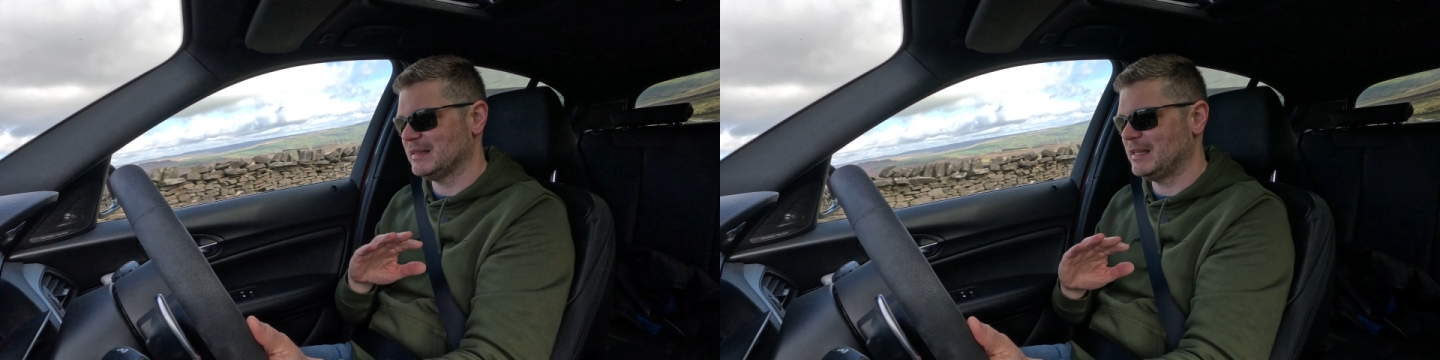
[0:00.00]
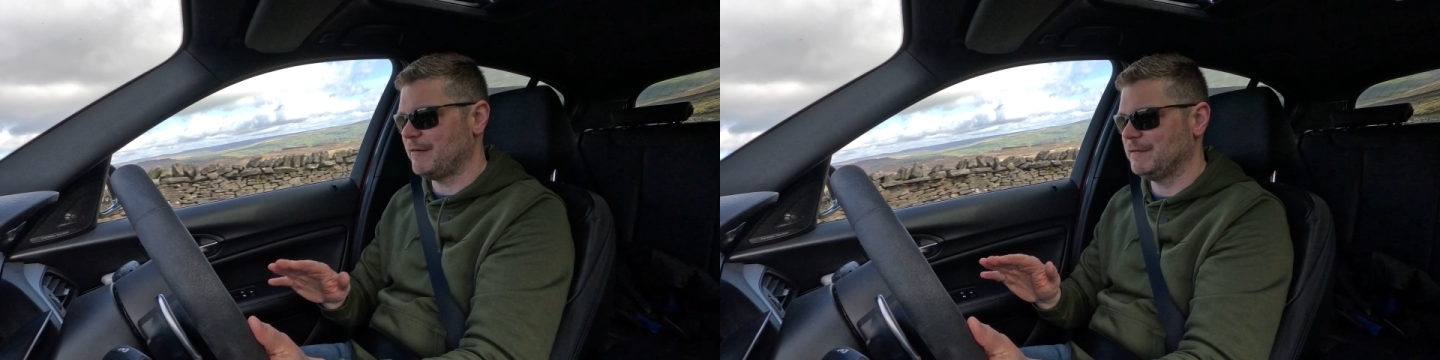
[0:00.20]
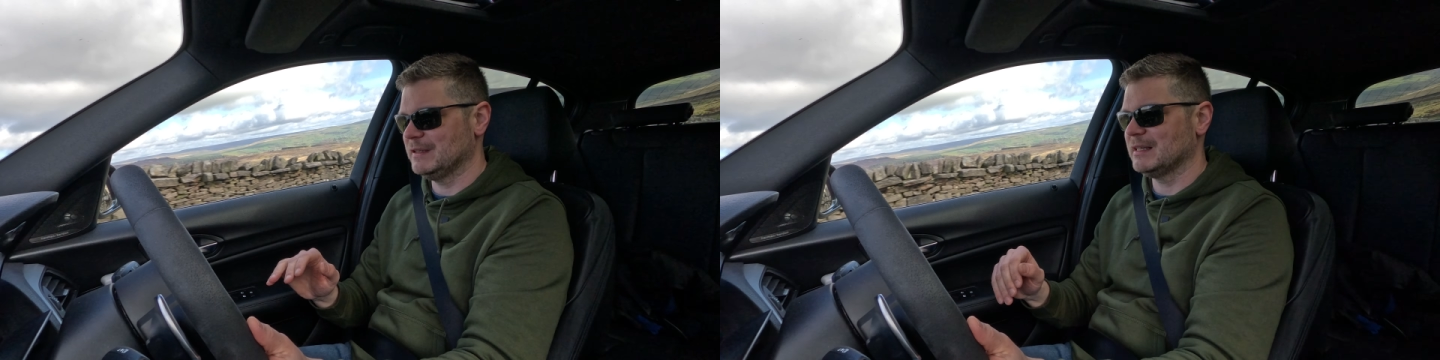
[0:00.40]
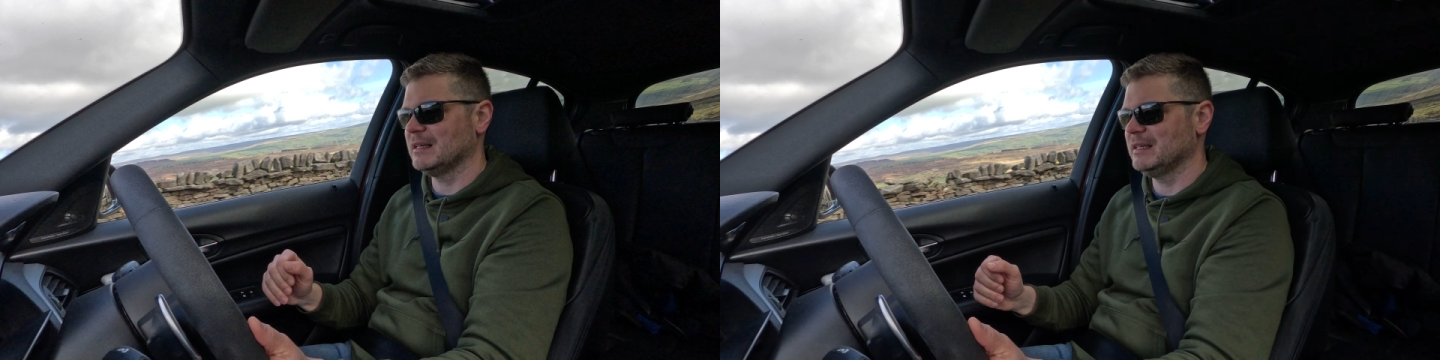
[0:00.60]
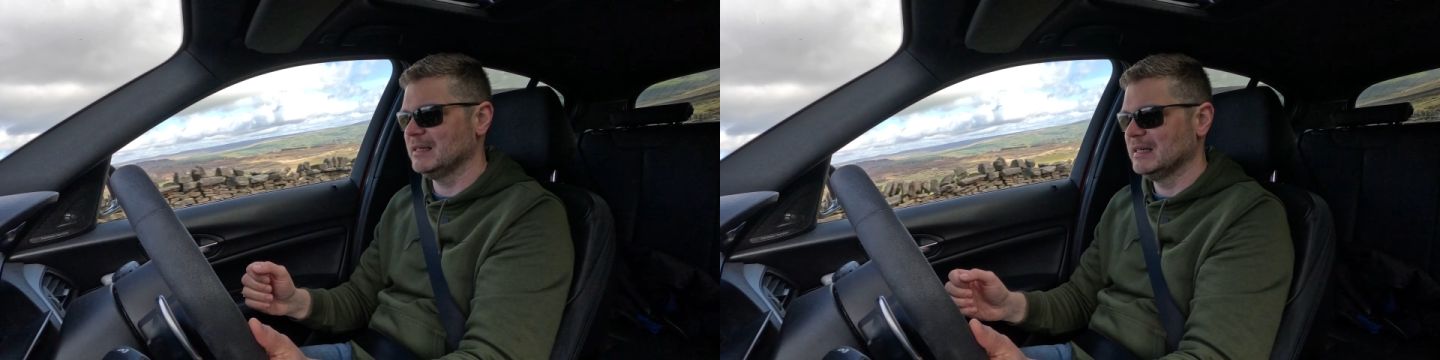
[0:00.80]

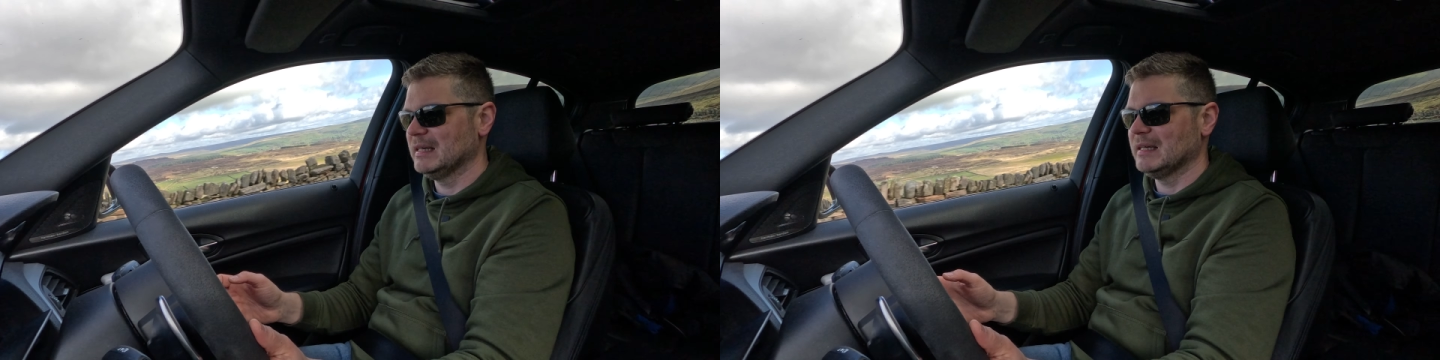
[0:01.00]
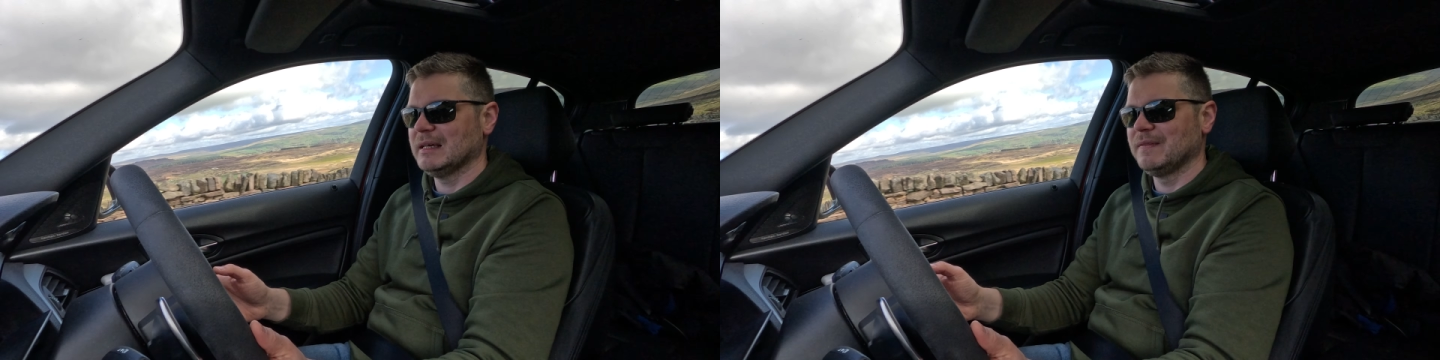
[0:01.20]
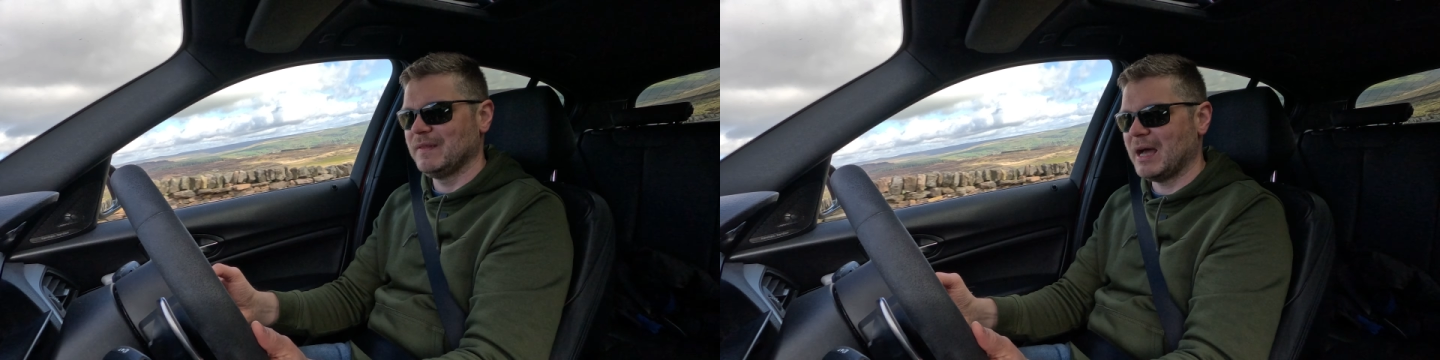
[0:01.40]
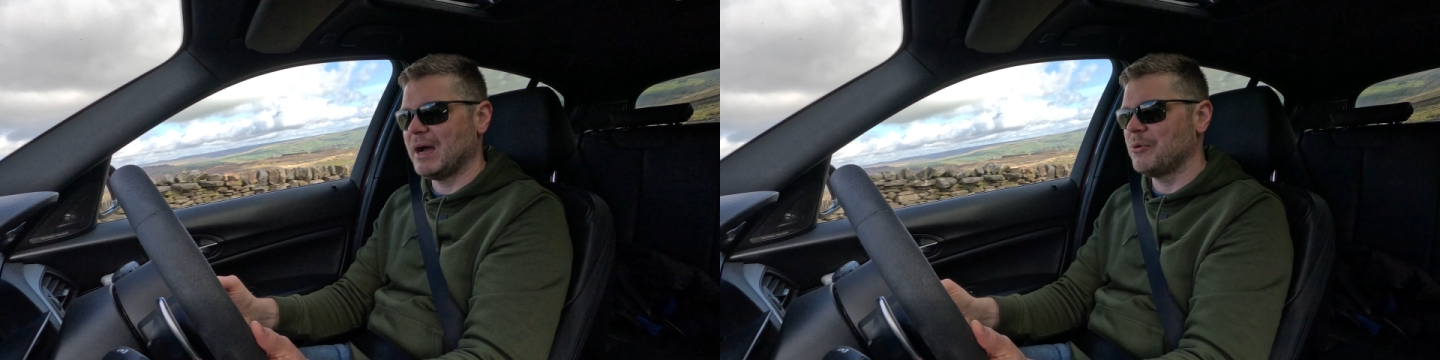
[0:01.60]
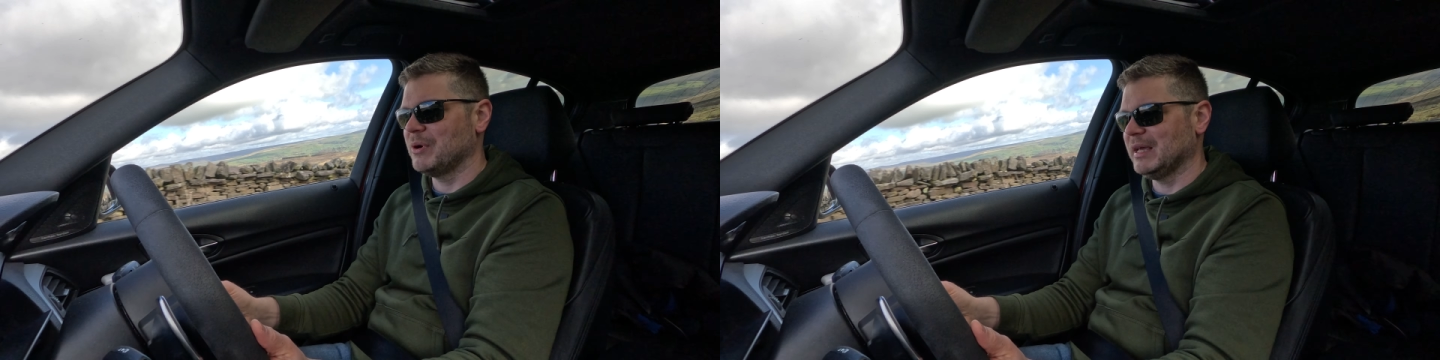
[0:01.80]
definitely
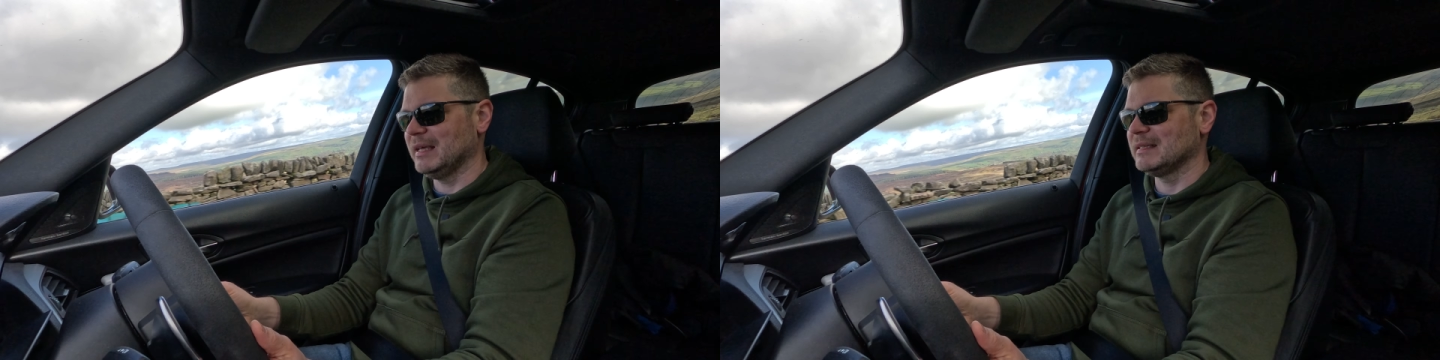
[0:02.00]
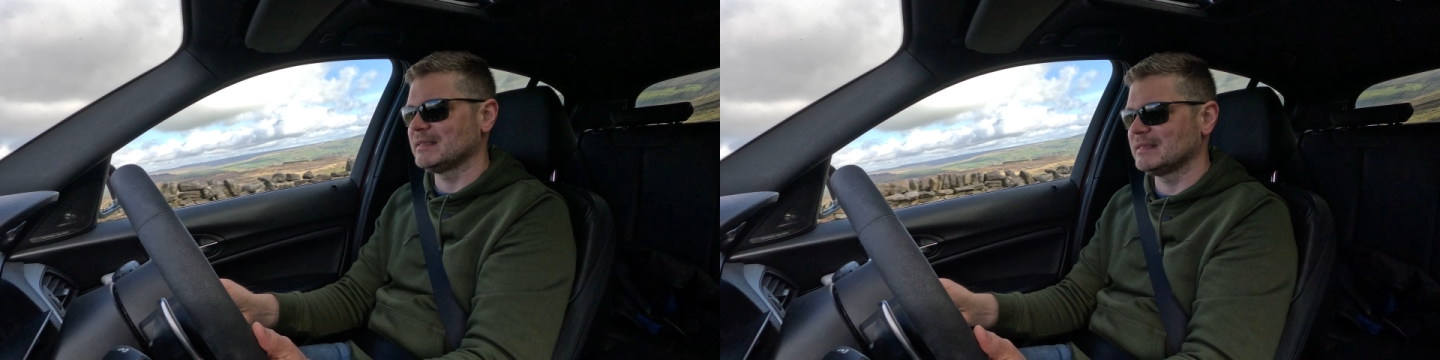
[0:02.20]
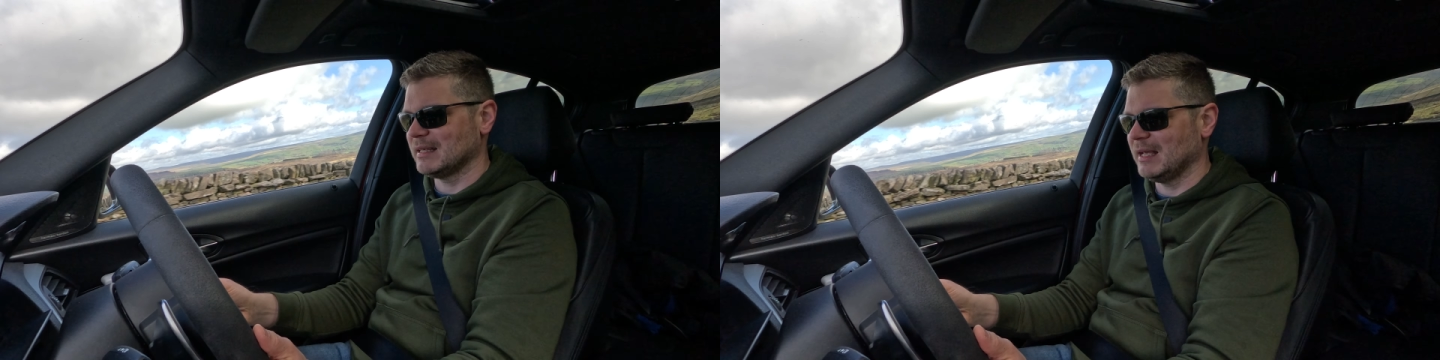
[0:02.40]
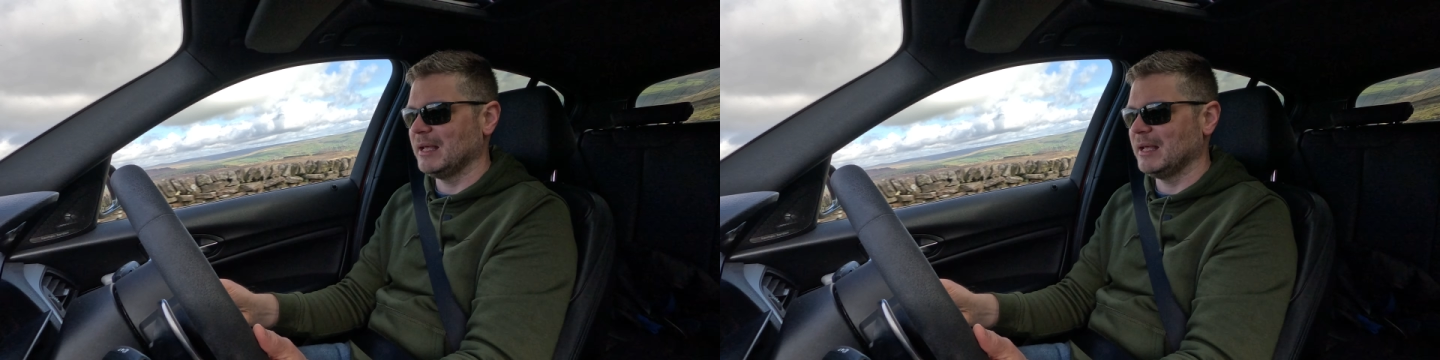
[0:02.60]
now it's